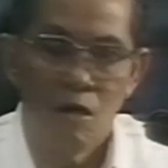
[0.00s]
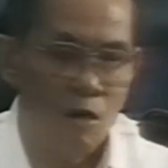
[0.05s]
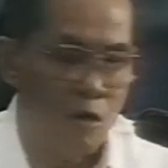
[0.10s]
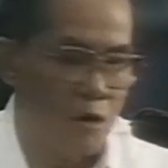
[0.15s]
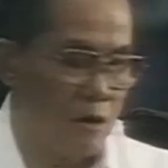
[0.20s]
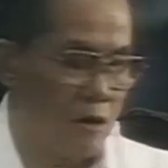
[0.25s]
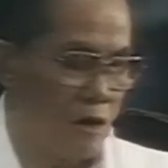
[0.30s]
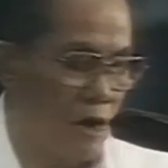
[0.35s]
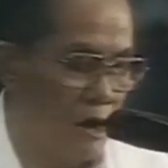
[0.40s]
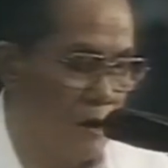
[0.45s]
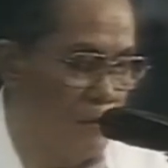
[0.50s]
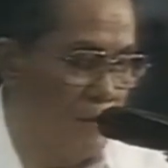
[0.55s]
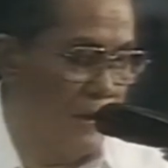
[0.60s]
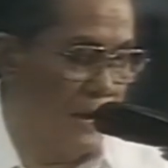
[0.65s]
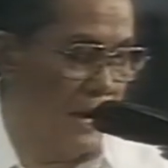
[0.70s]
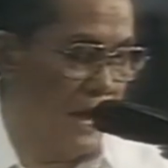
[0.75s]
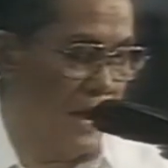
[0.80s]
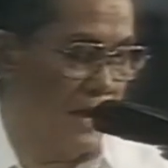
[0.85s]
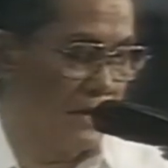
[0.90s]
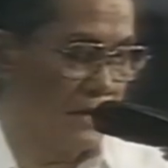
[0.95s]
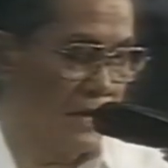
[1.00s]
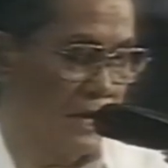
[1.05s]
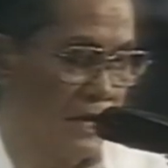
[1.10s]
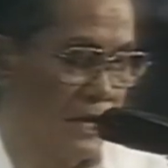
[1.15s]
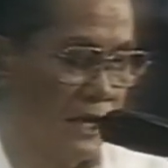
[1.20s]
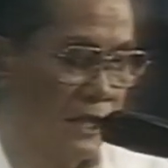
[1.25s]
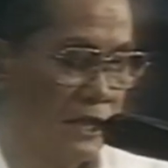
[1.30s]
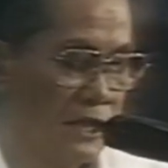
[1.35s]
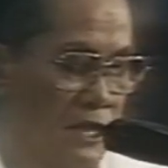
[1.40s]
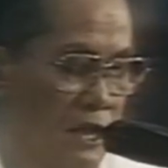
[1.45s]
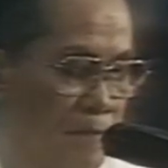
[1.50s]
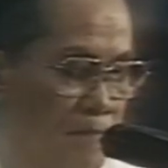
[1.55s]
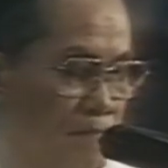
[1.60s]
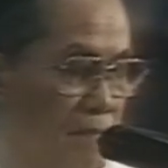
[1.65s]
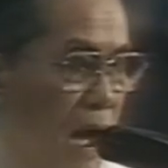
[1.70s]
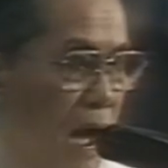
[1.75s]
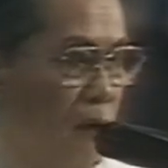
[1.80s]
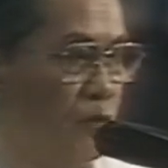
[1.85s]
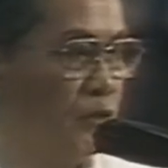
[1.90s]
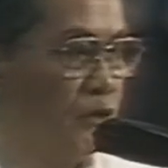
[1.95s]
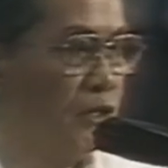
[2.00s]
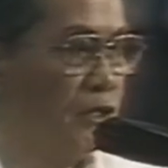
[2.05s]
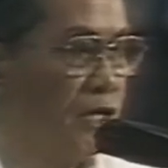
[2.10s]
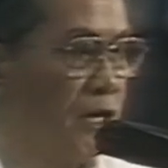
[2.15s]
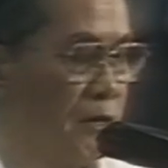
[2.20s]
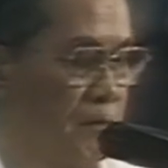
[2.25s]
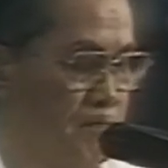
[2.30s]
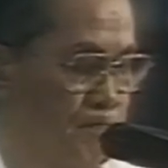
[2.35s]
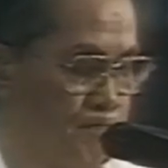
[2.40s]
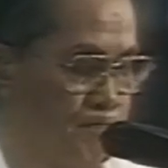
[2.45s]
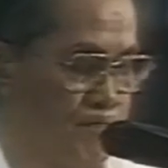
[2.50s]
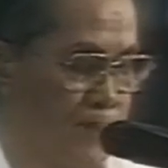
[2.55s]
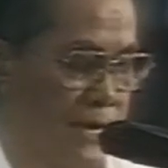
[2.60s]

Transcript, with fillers: culminating in the mountain